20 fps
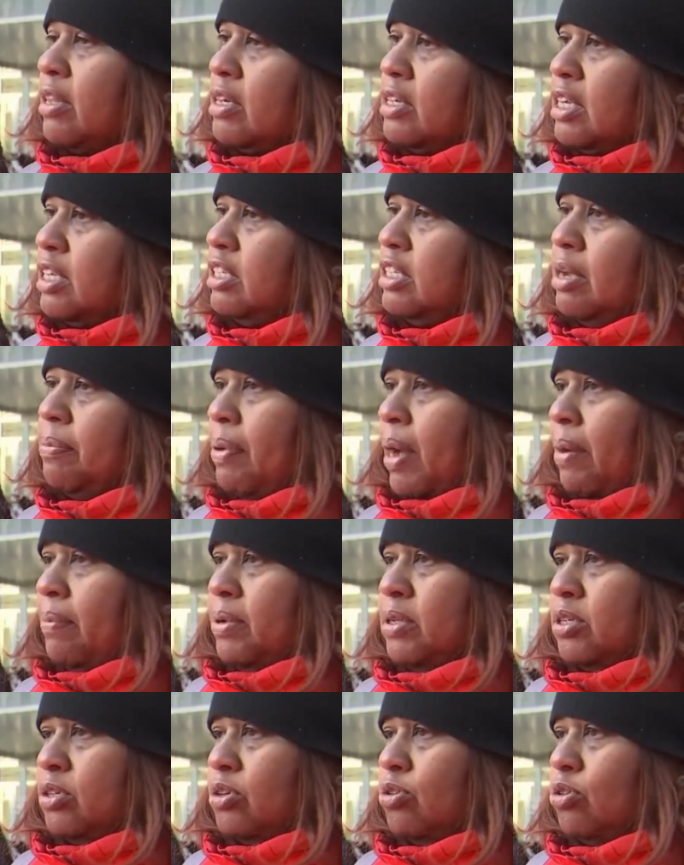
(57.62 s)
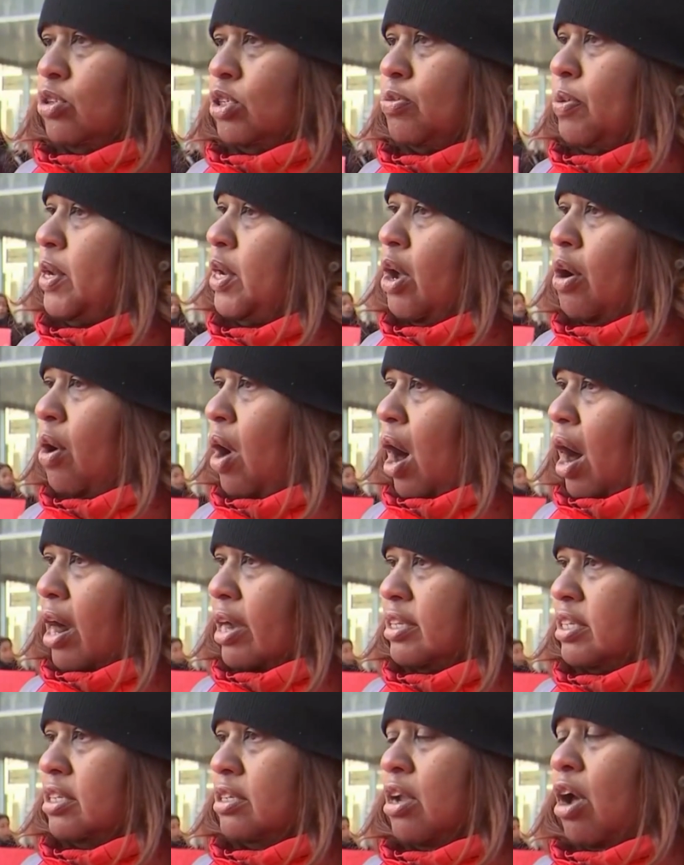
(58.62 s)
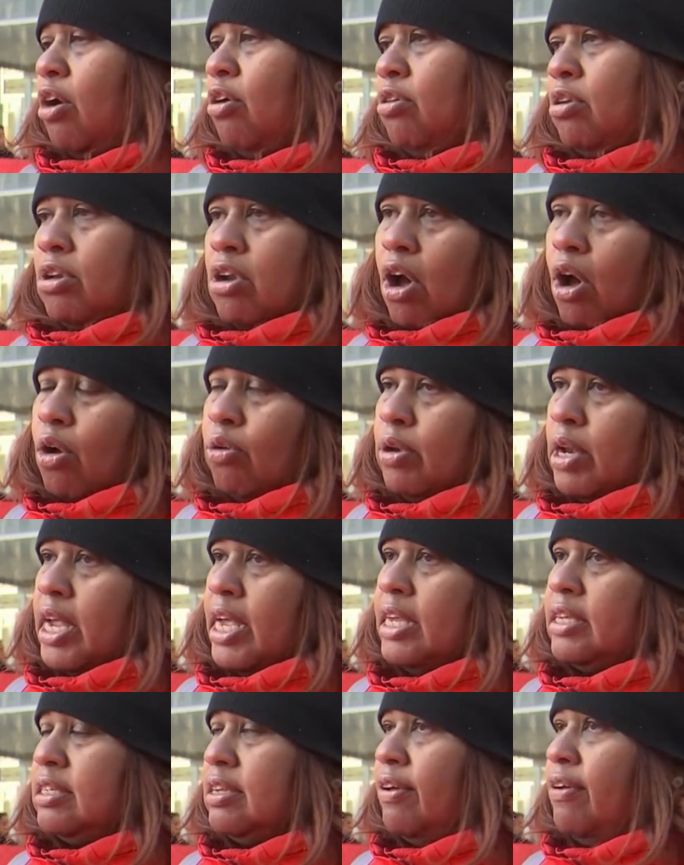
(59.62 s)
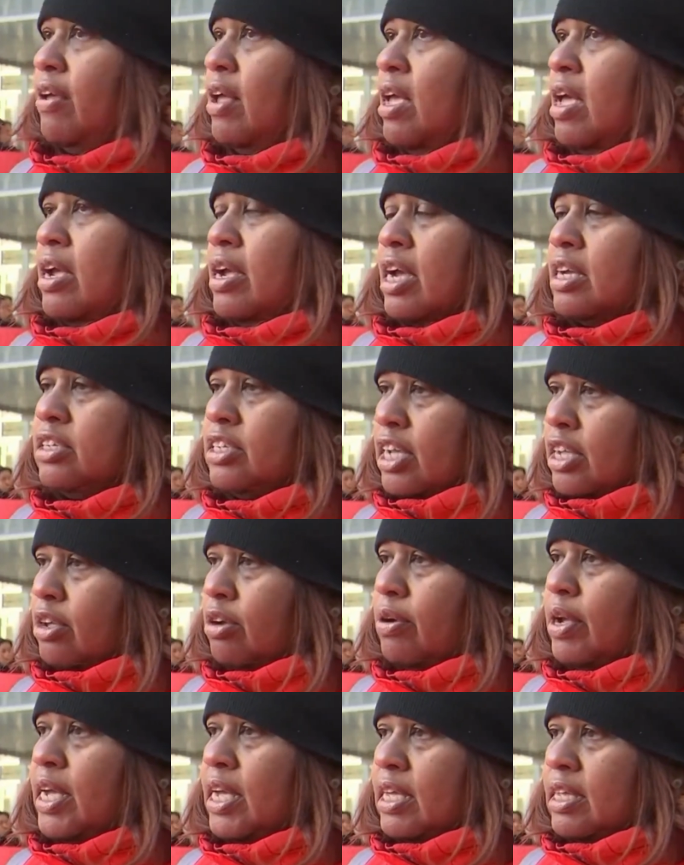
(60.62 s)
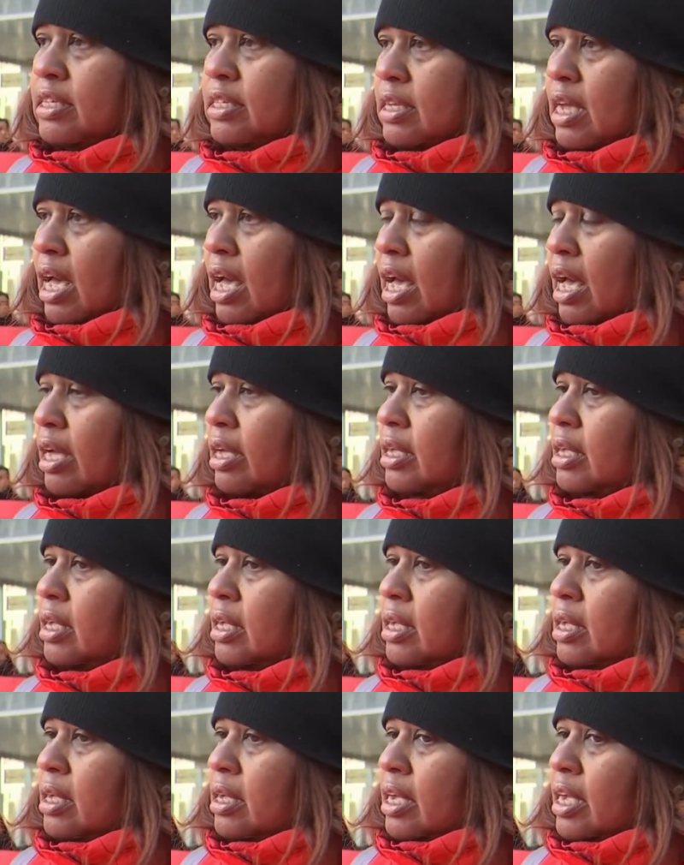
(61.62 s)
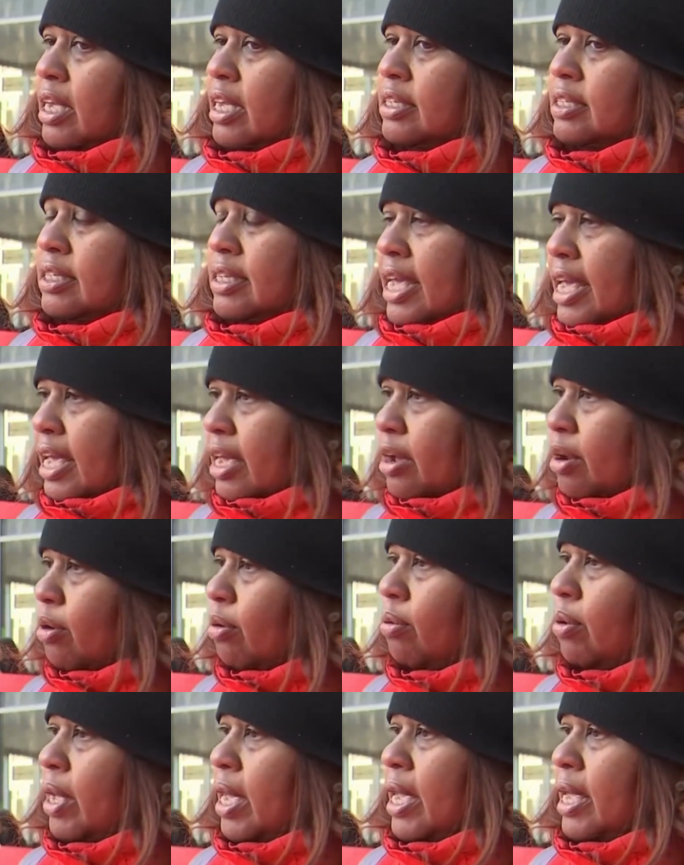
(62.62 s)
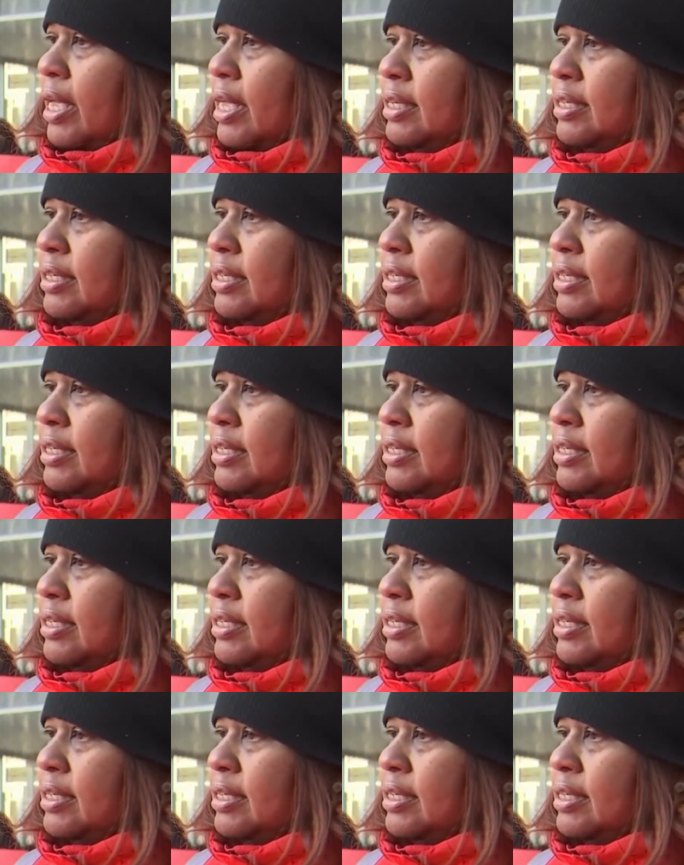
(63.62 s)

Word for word: D C public schools with no arts, no no need to continue his uh, his skill and his